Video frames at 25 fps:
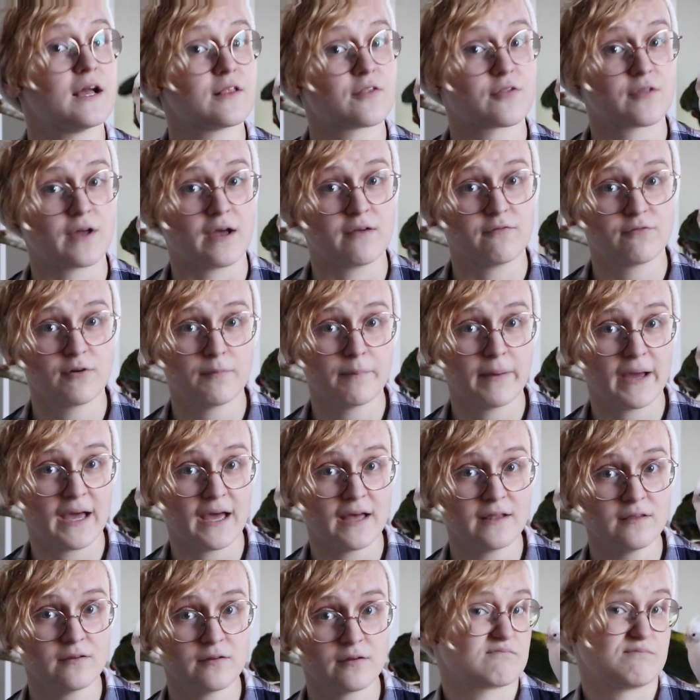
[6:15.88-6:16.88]
it's time for
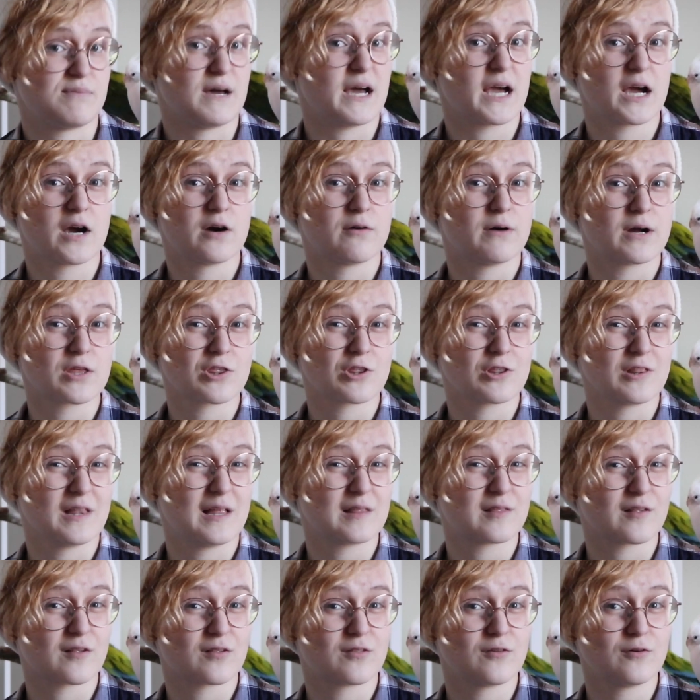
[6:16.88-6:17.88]
bed. Paco actually
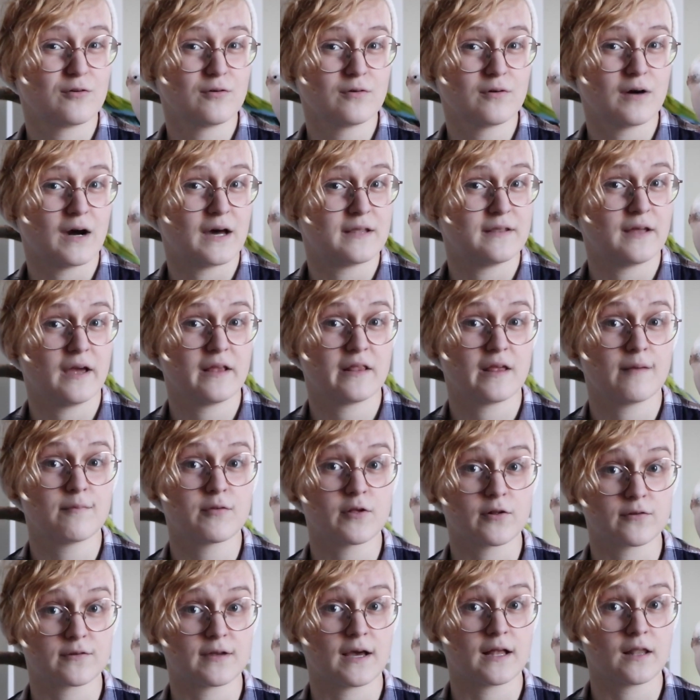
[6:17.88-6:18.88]
lets us know. At night
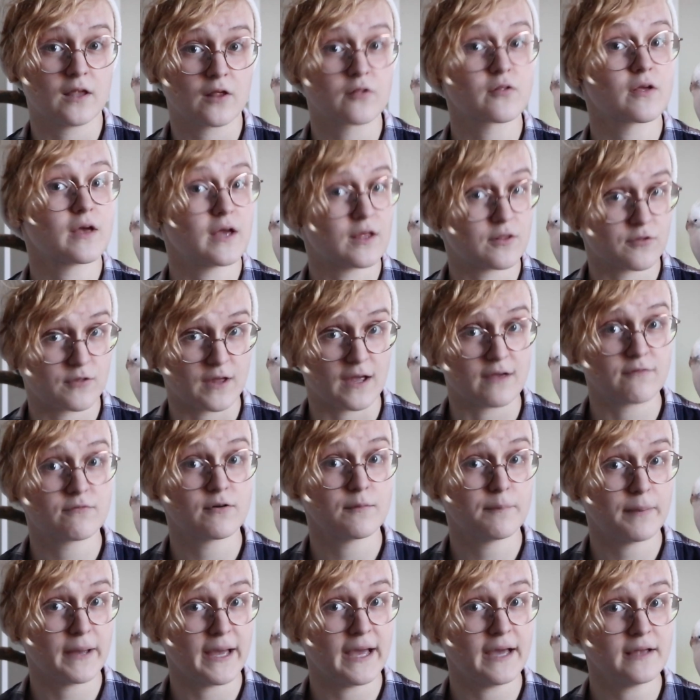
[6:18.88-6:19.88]
times, he'll tell us it's time
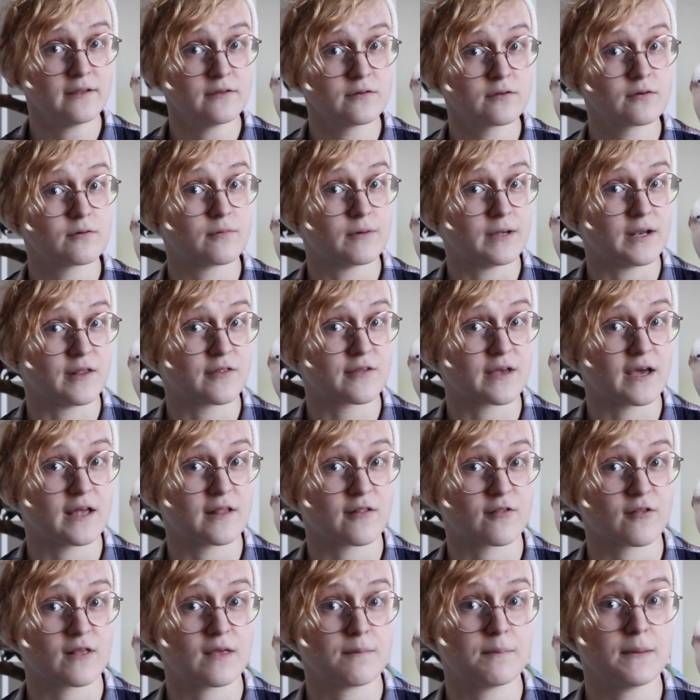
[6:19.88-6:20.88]
for bed when he's
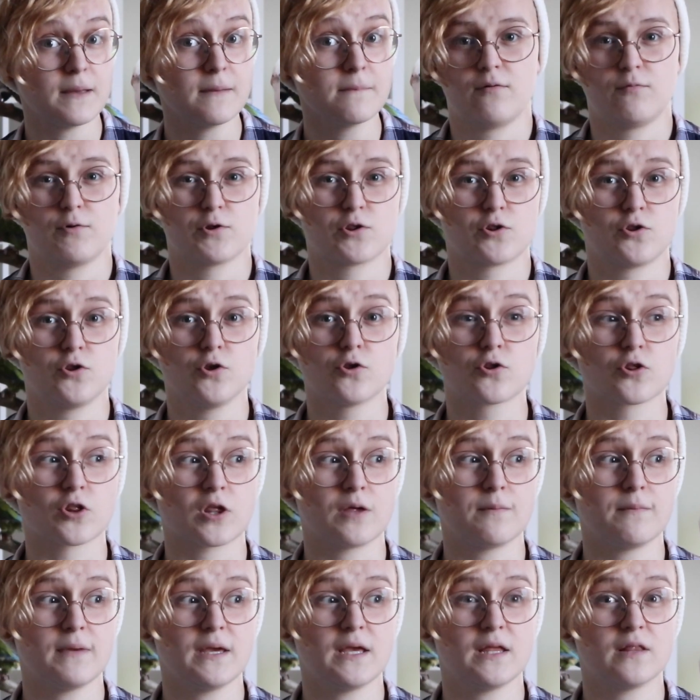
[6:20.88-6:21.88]
getting sleepy, which
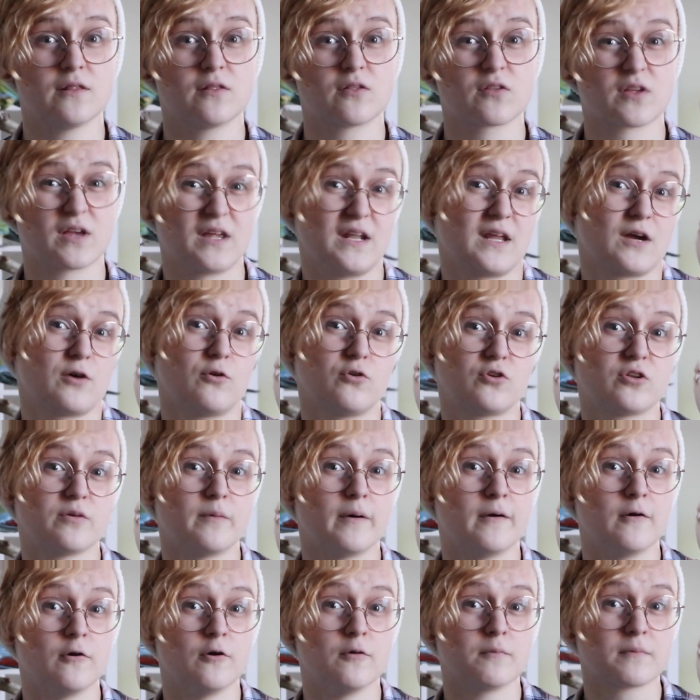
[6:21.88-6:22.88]
usually means, can I go to
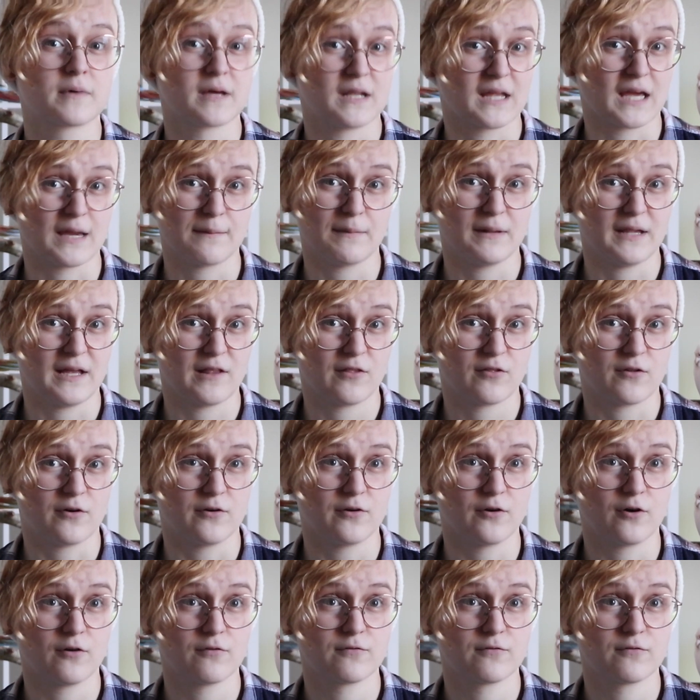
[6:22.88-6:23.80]
my room? Can I get my lights turned